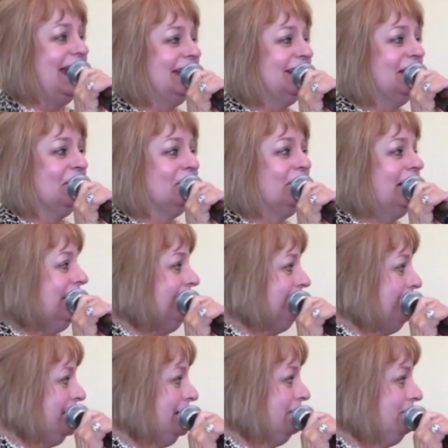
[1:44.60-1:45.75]
and we have
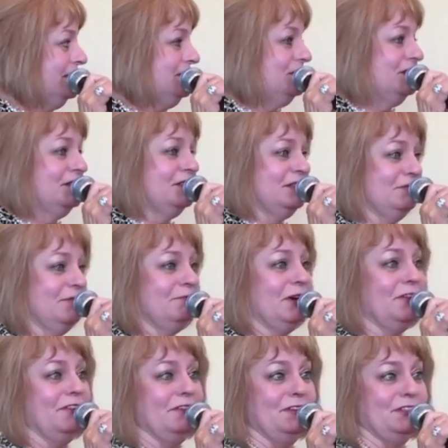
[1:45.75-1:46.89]
been in business,
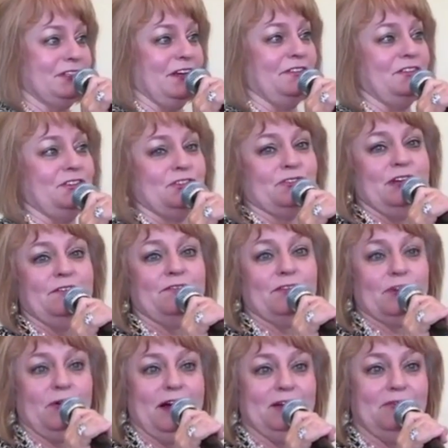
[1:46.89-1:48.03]
both of us, on the street
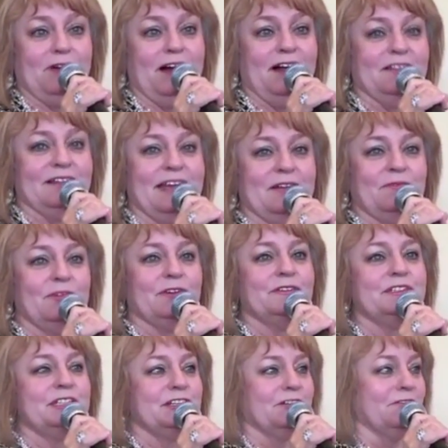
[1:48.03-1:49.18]
for quite a while, and
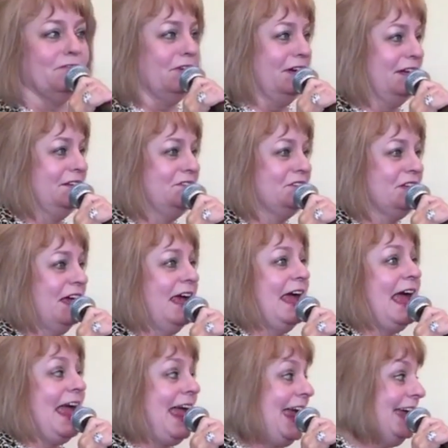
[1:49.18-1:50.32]
we're dear friends.
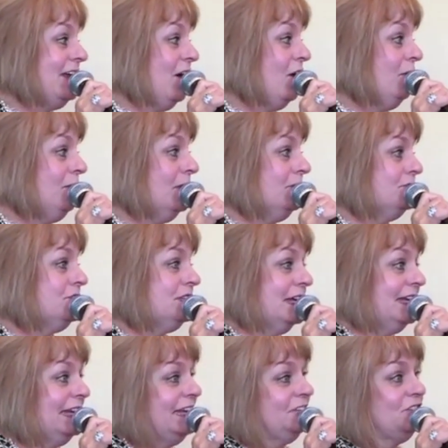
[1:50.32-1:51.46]
And almost
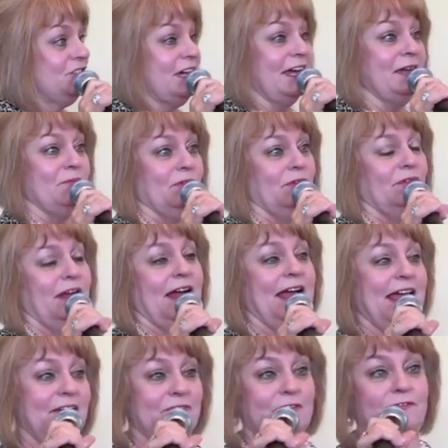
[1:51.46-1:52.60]
at each table, I
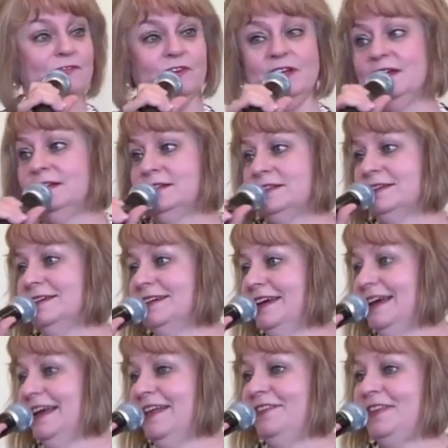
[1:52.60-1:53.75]
have a friend
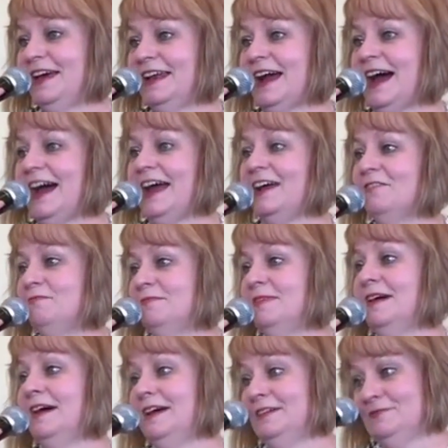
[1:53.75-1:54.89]
that I
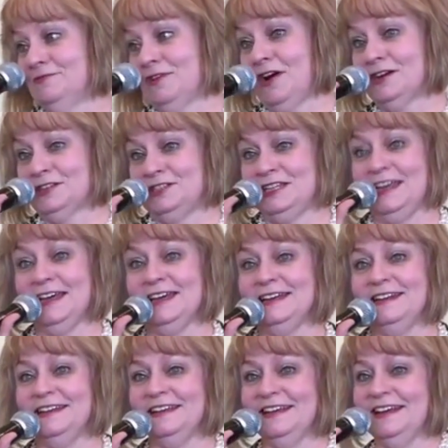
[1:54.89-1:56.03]
have,
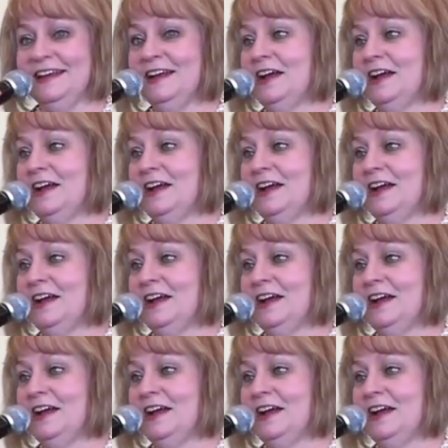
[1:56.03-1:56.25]
Roxanne.